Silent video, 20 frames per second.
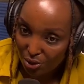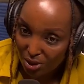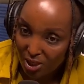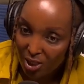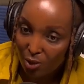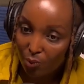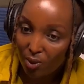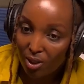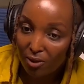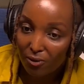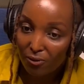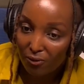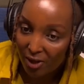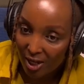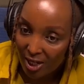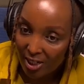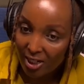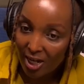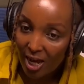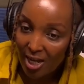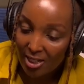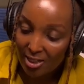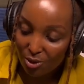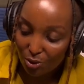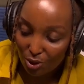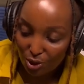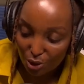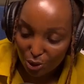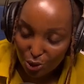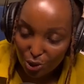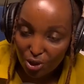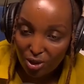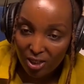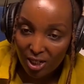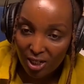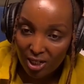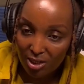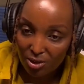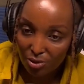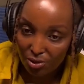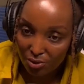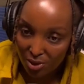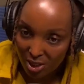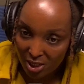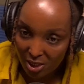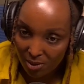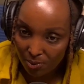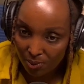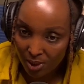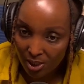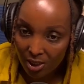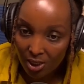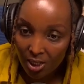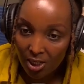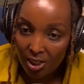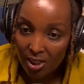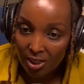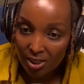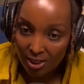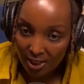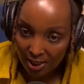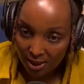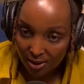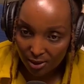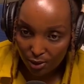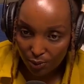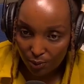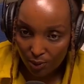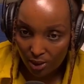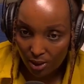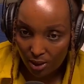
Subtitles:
They will find a solution that has already been dealt with.